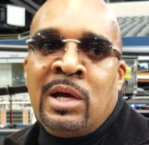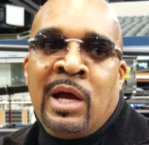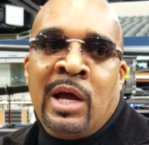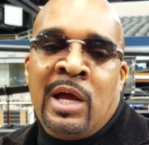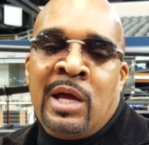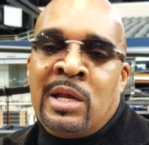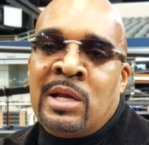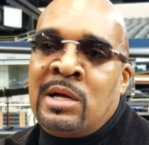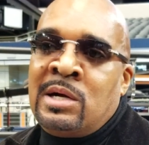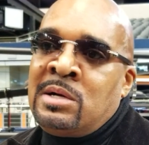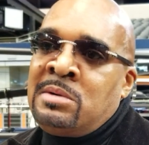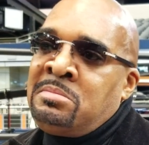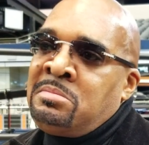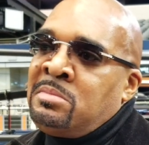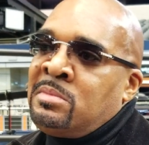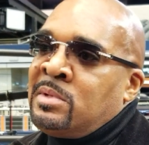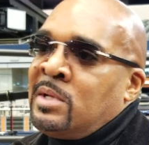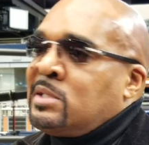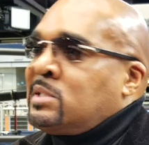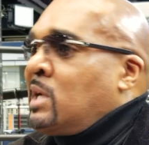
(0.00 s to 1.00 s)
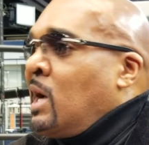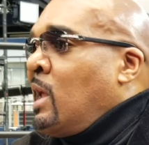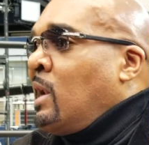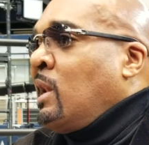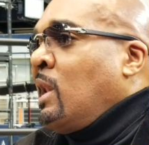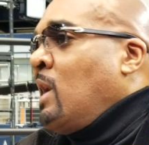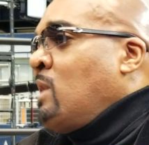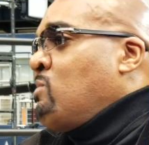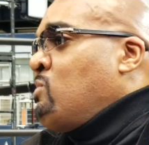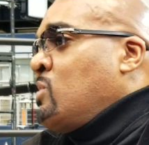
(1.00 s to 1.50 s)
And uh, that's kind of
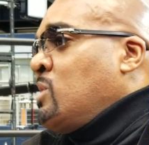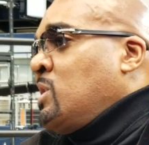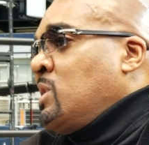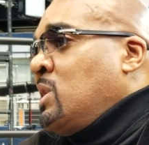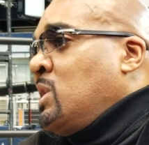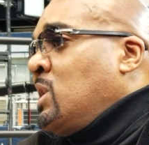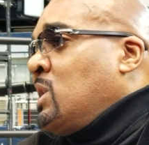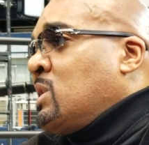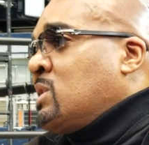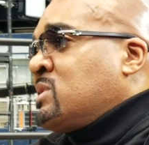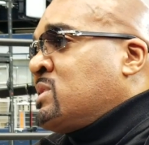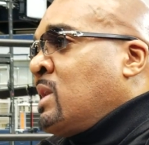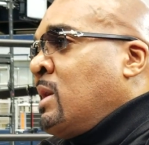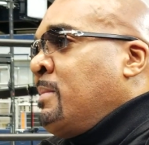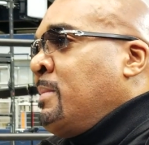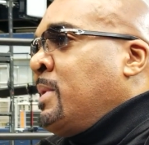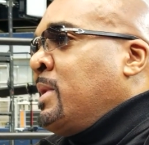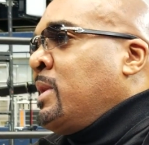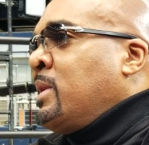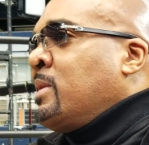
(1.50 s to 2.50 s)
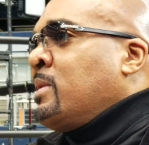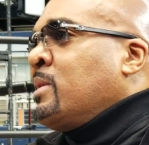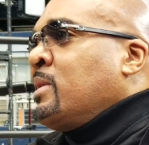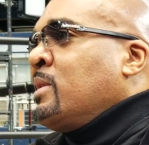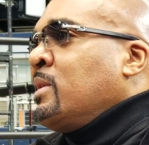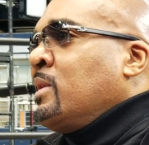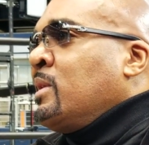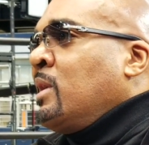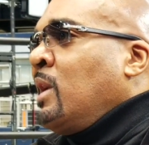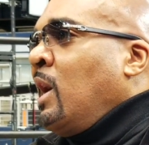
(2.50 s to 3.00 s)
like what it is. I mean,
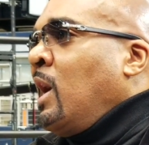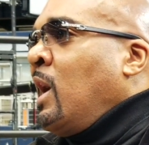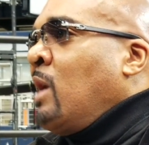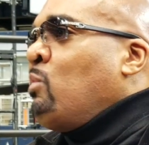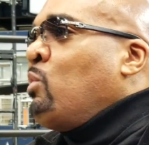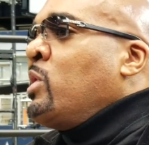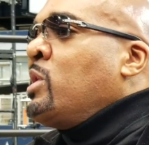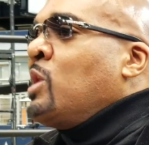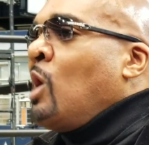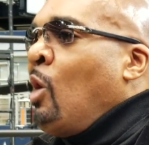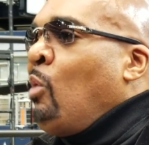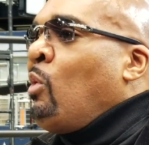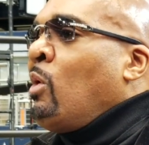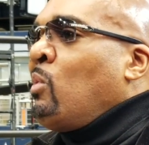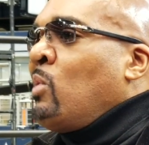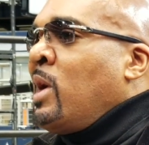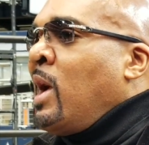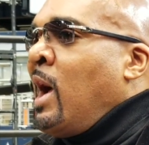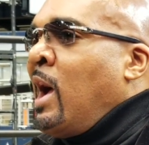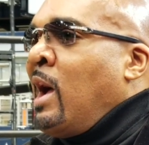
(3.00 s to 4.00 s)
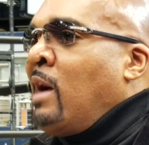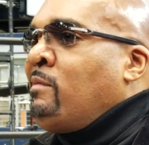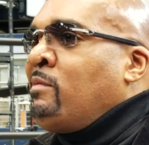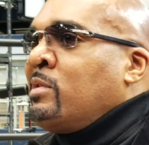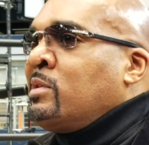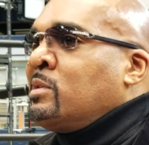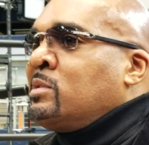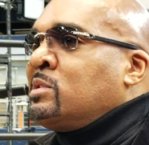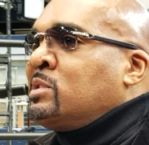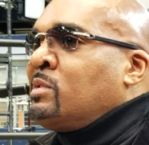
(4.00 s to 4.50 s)
and we know what we have
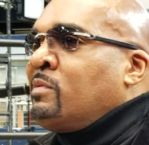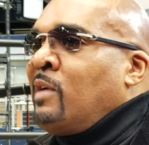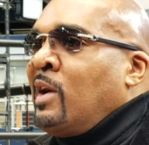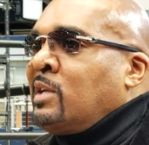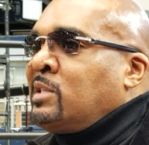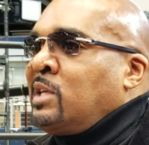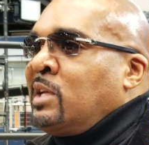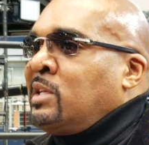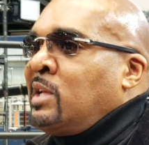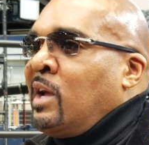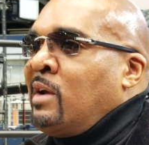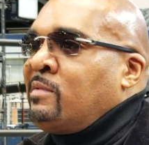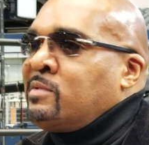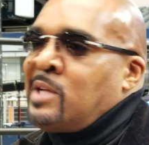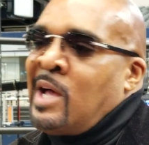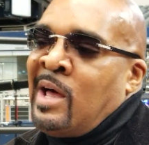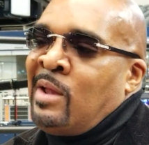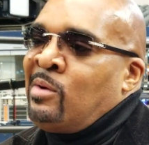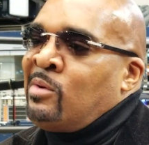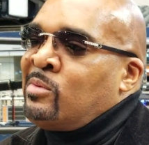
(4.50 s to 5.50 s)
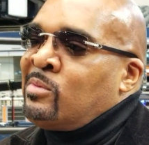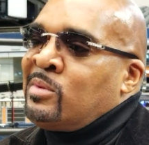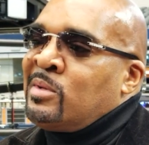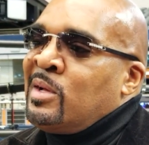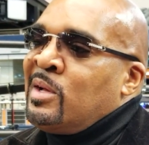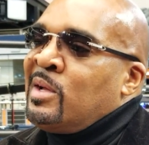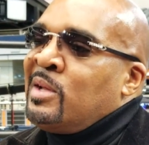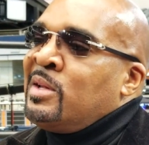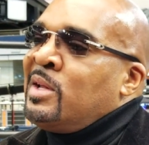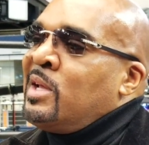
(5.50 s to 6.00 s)
in Gervonta Davis. I
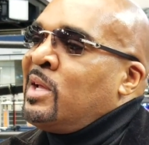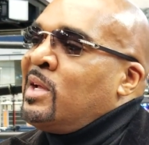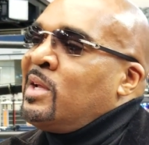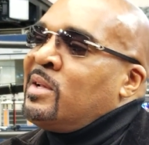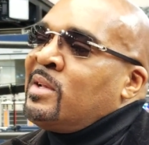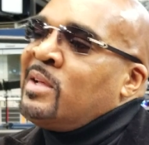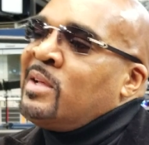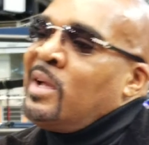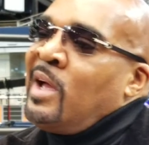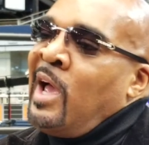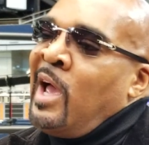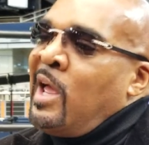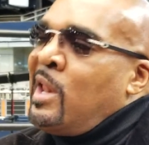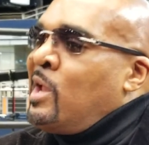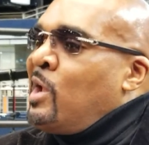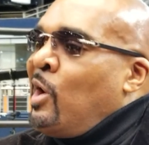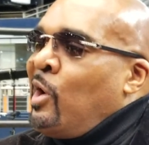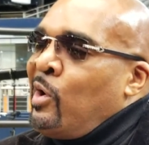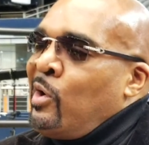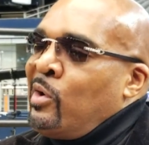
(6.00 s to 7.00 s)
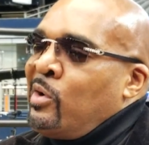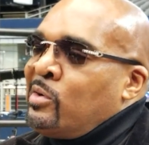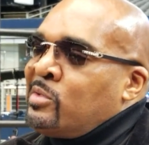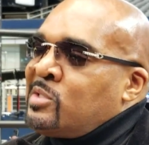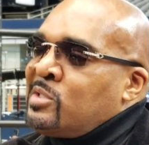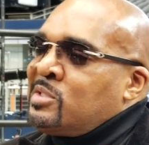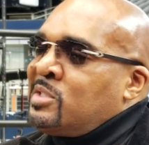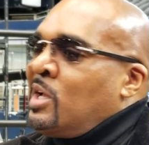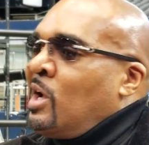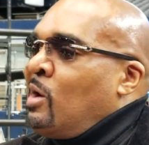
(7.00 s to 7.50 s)
don't need Eddie Hearn
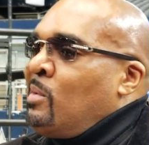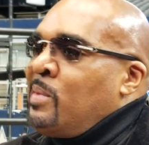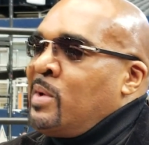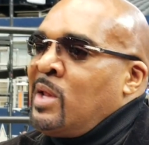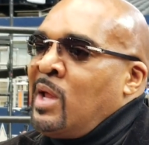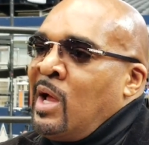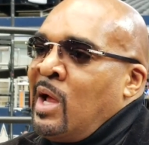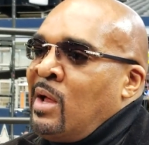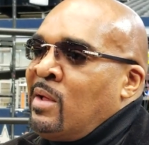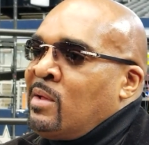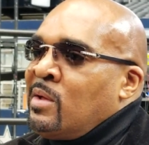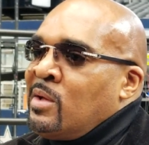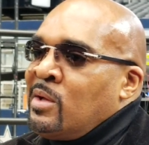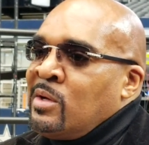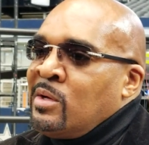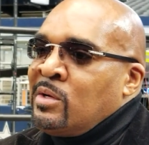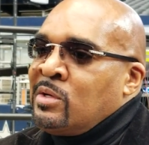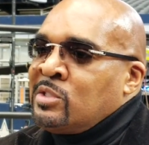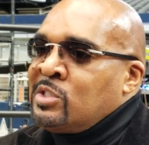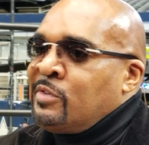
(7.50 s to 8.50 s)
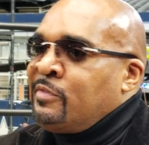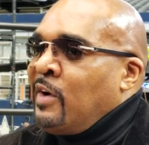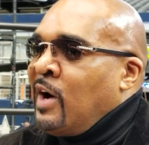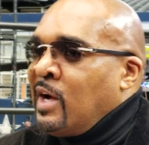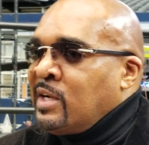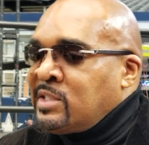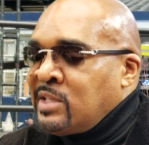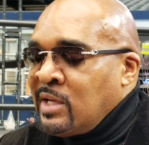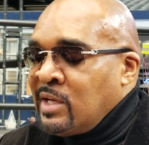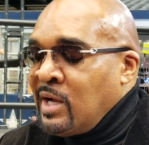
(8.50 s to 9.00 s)
to tell me that.
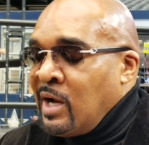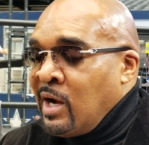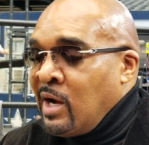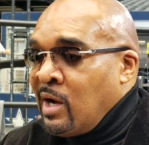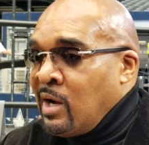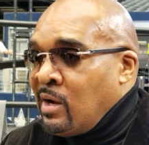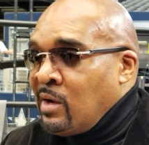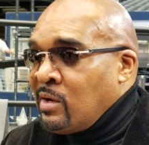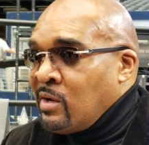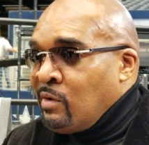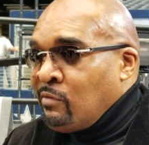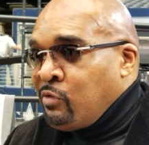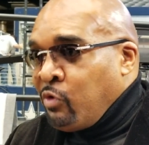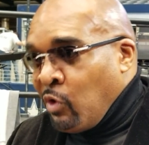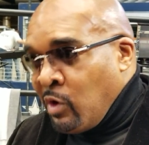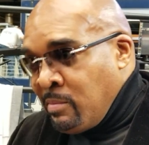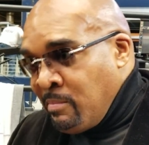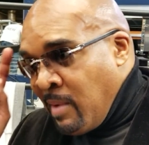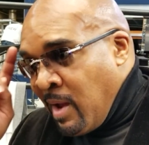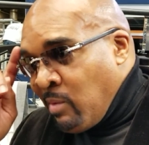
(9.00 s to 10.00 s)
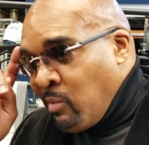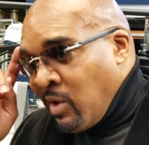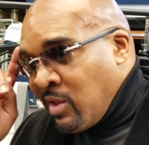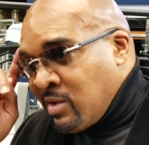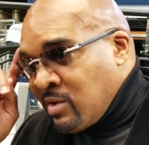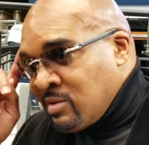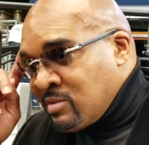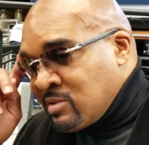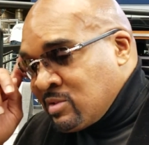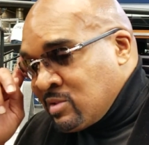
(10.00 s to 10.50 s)
Gervonta, uh, Floyd
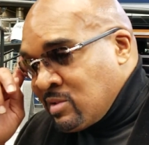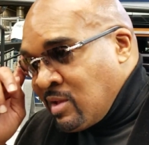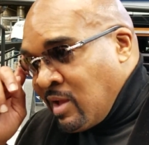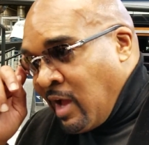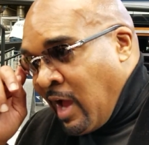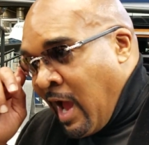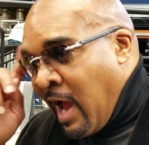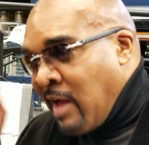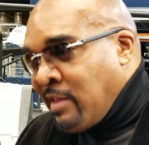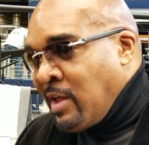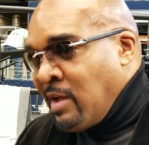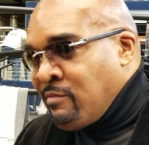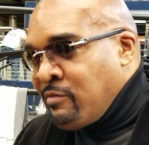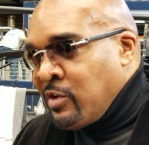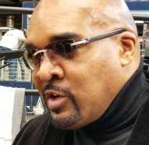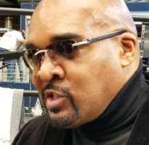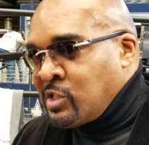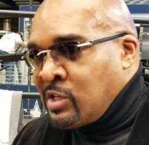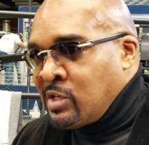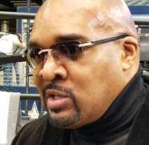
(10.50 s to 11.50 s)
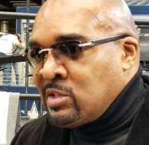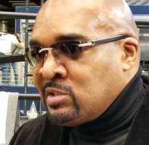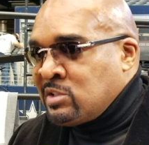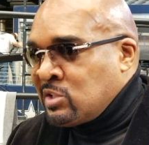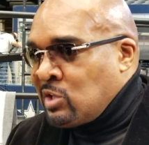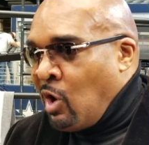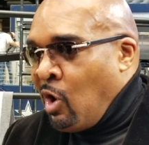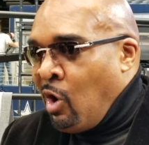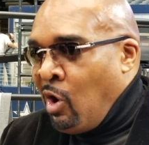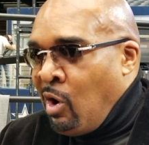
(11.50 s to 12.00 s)
Mayweather had that vision and
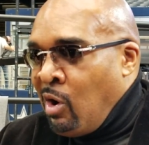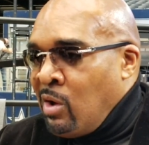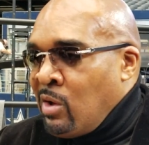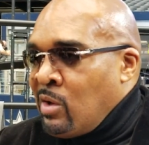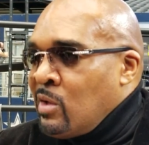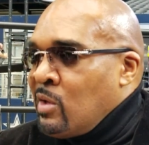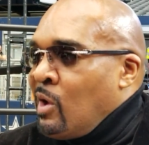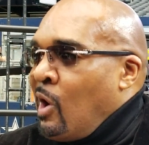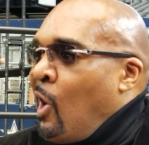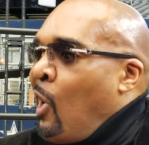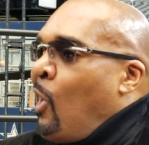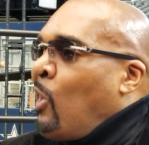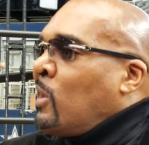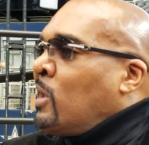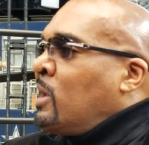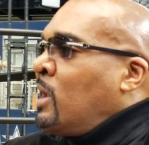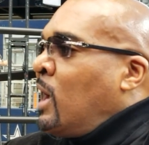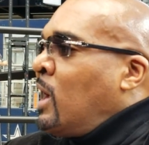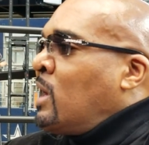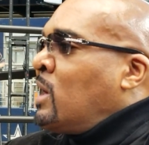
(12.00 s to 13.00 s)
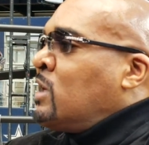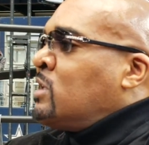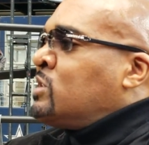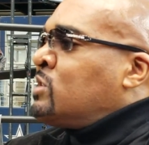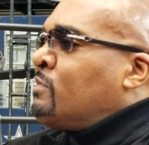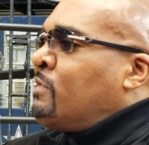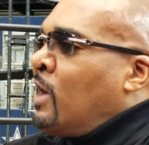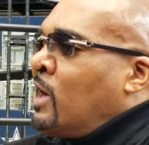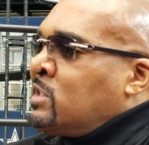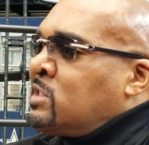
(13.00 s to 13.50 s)
saw all of that in
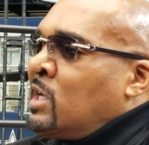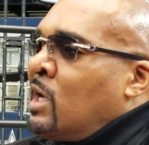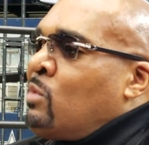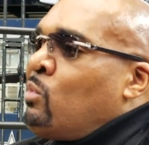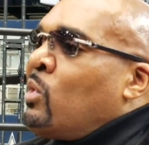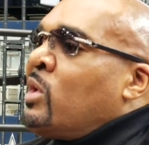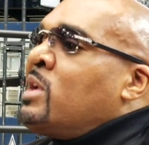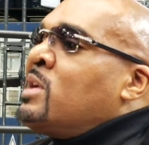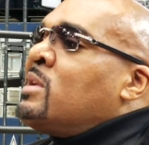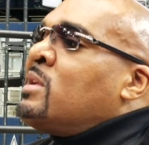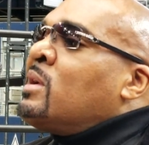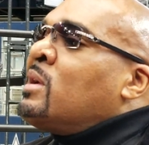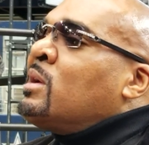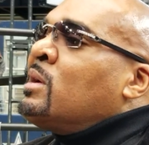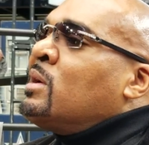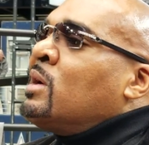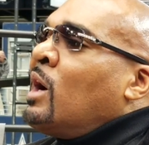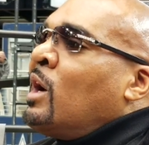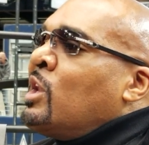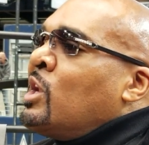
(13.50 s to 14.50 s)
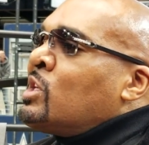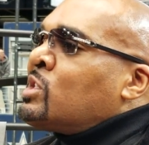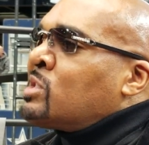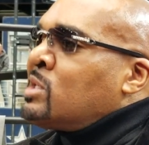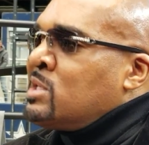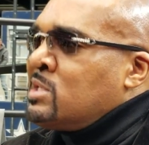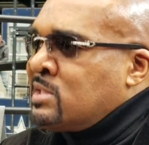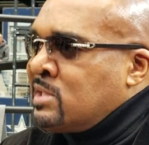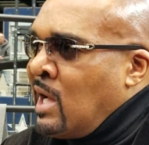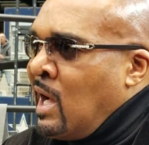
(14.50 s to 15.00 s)
Gervonta when he
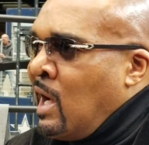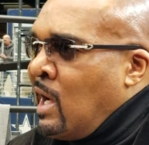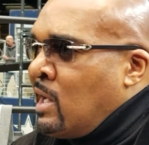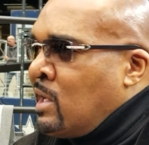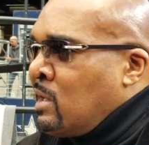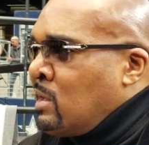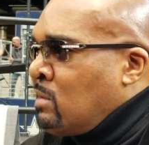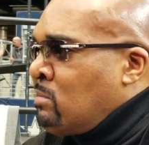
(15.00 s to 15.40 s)
initially signed